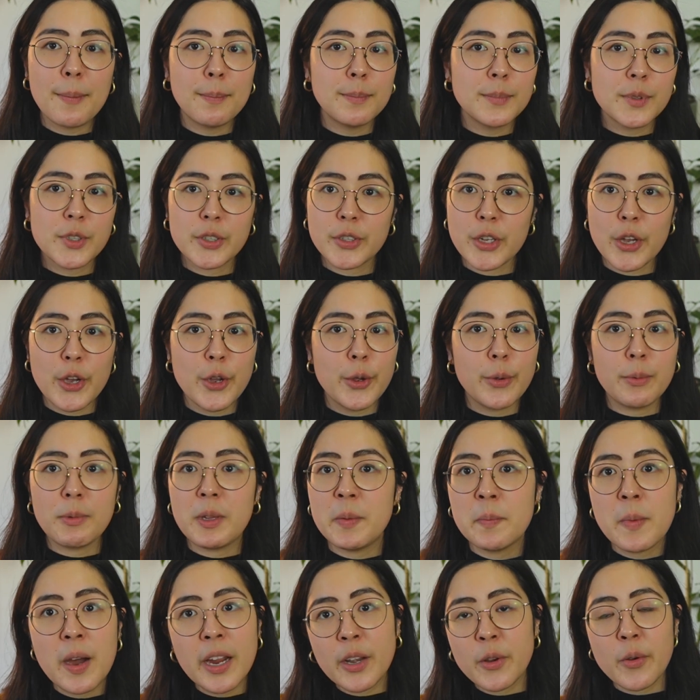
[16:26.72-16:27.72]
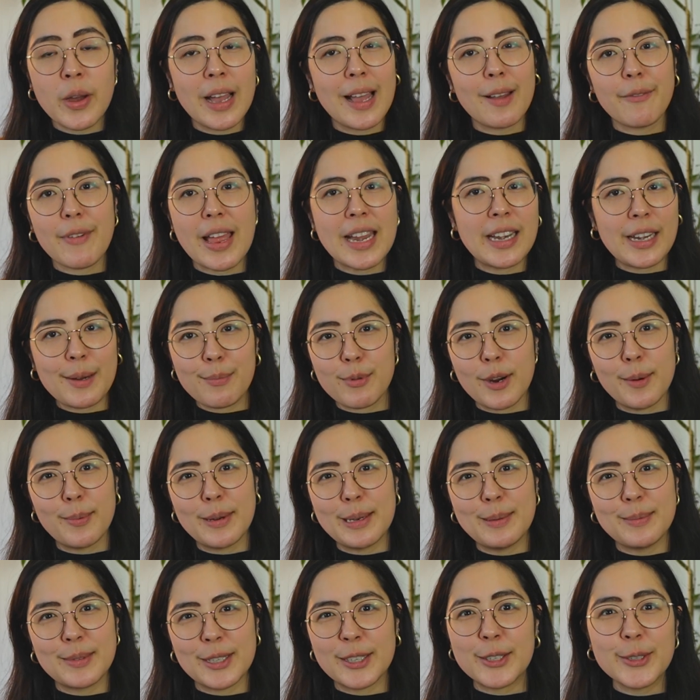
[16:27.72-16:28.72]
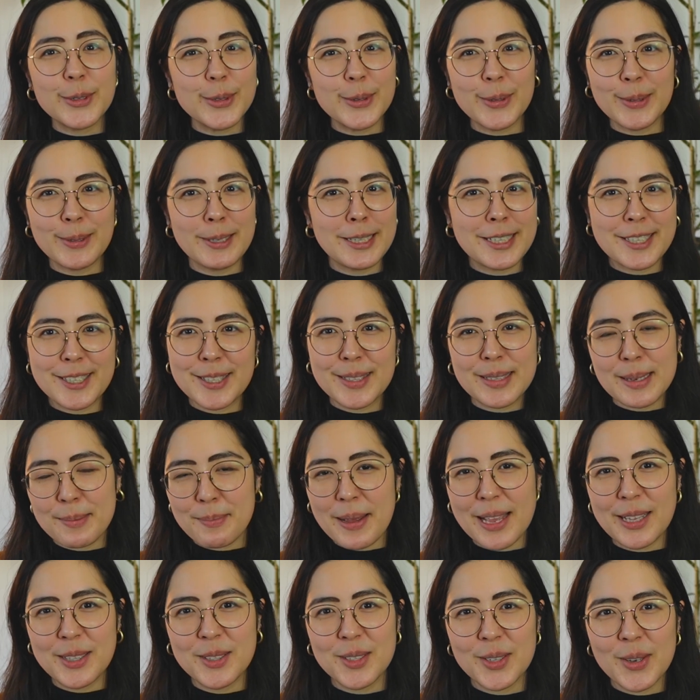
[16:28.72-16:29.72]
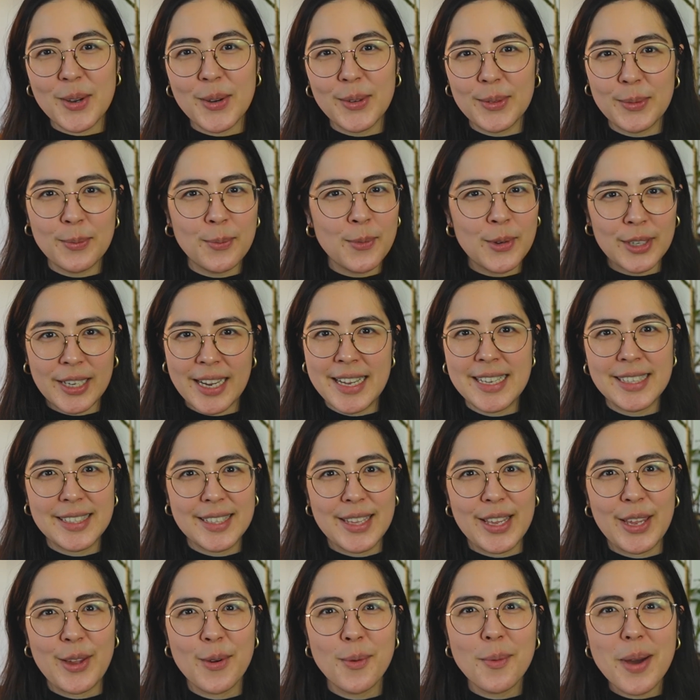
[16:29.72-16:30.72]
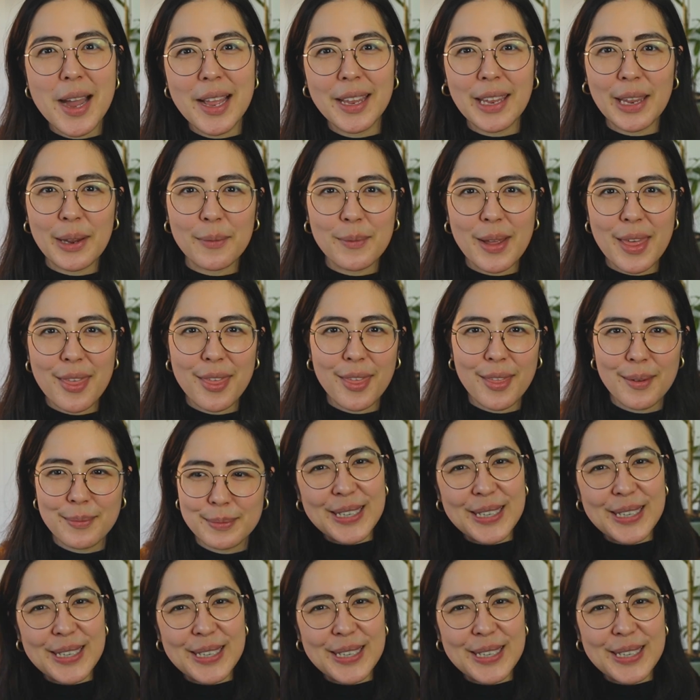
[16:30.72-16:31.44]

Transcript: So you might not have any problems at all. It just depends on what it is that you're working with.